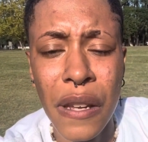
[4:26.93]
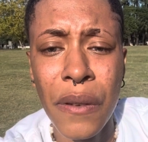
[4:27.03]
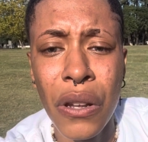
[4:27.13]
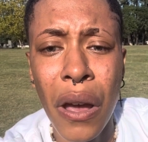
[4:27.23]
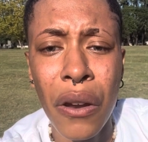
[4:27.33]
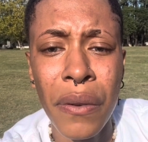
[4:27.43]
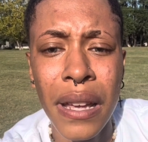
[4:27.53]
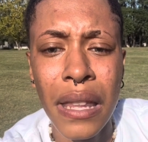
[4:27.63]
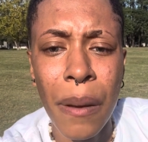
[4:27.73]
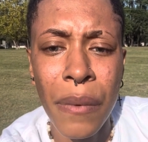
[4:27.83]
Even though I don't
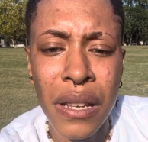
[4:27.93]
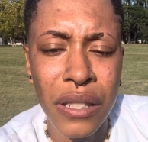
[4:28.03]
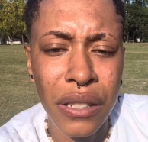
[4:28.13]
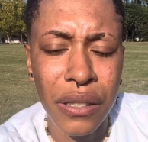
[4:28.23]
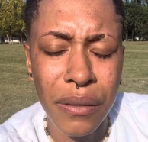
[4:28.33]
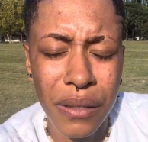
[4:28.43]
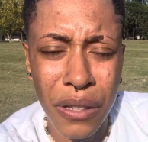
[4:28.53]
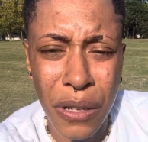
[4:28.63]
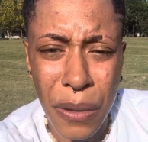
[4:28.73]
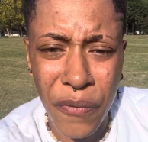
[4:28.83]
get that much
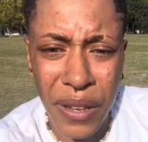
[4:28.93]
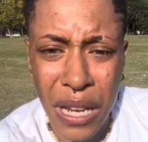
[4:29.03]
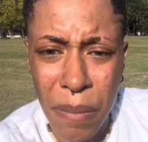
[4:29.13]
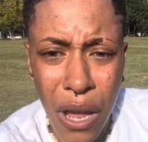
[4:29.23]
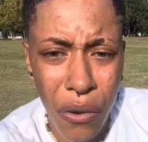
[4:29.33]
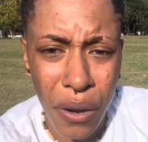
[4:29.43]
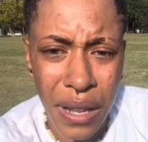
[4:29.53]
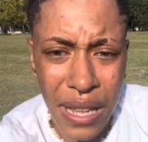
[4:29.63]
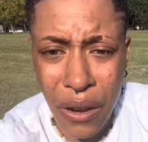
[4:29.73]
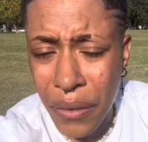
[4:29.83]
feedback or
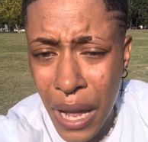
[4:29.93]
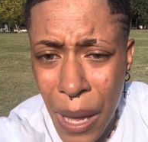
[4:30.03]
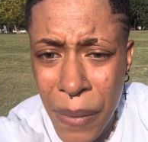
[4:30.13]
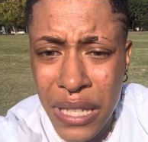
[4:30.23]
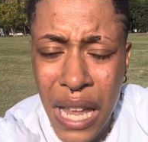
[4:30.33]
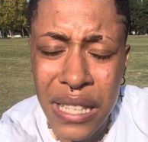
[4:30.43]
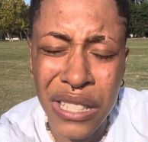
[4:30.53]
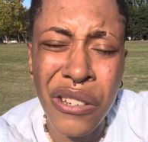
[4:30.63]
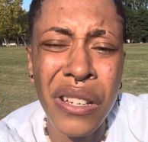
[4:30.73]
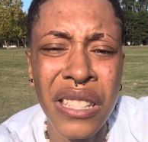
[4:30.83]
anything or comments, I
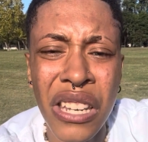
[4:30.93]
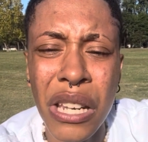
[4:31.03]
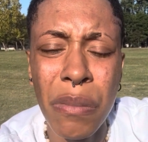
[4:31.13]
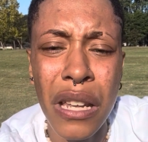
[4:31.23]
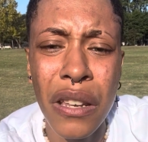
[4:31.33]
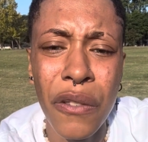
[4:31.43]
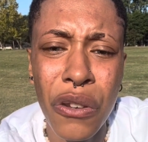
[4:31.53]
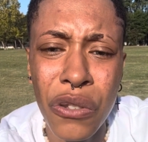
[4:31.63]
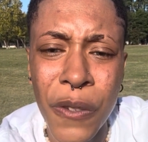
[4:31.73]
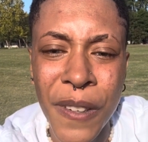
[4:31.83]
still continue to put
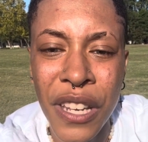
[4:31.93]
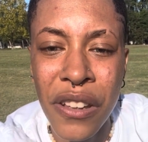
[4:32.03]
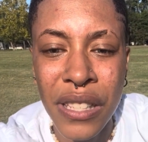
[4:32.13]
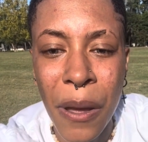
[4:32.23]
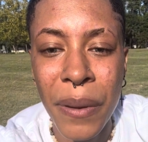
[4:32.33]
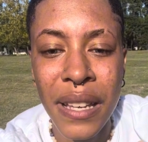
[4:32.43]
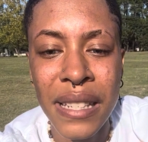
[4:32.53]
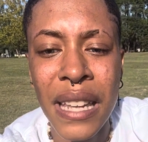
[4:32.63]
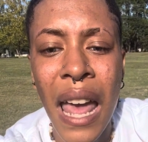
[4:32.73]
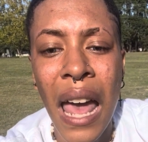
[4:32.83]
YouTube videos out, because